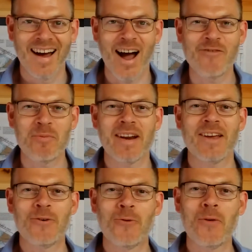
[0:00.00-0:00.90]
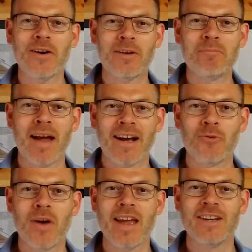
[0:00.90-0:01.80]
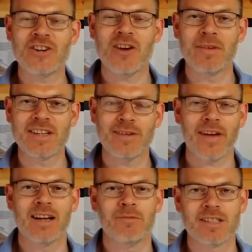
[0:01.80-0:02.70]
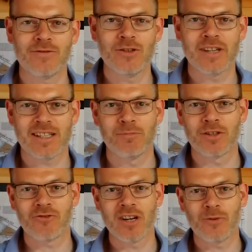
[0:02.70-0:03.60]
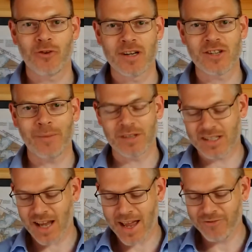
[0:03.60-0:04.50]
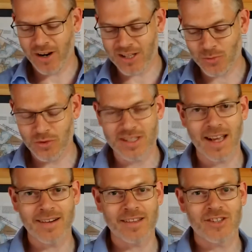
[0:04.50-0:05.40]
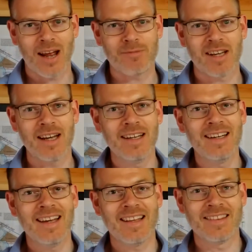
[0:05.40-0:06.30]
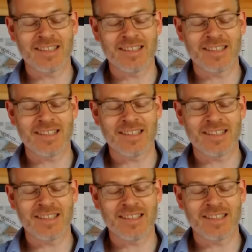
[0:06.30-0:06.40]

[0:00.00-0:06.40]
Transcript: Hi, everybody. Welcome back. We're in Jeremy Duff, Elements of New Testament Greek. We're in chapter 10, right towards the end of the chapter, in,